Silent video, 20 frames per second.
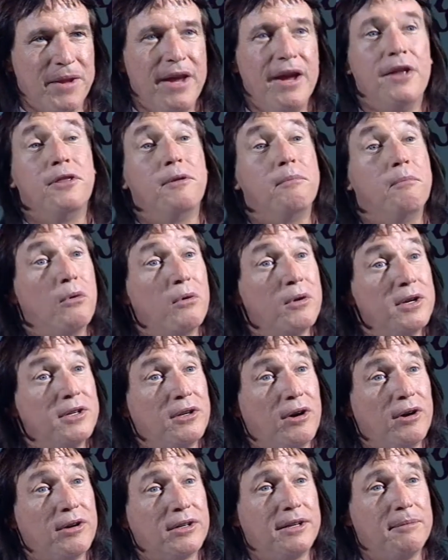And the more he
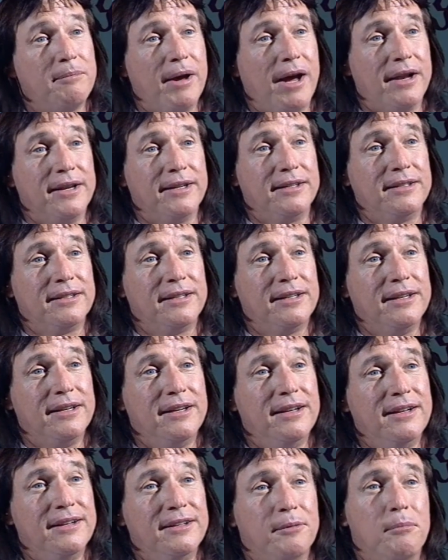talked about it,
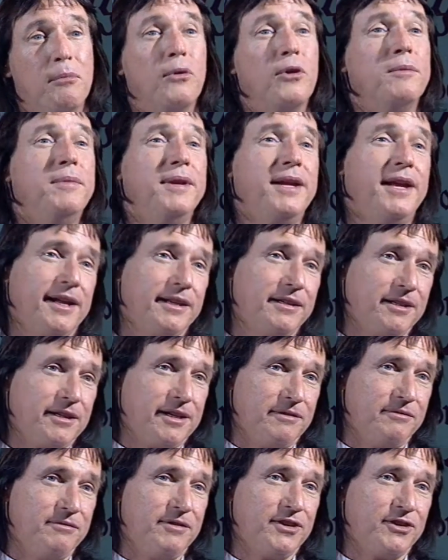the more he began to
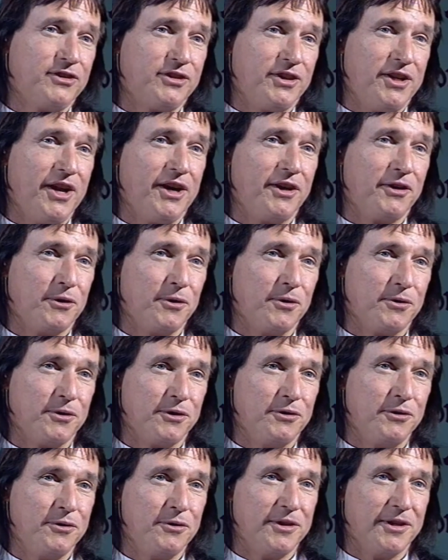convince the young girl to
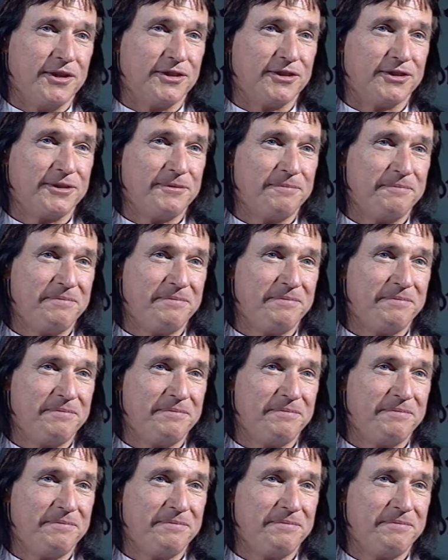do this.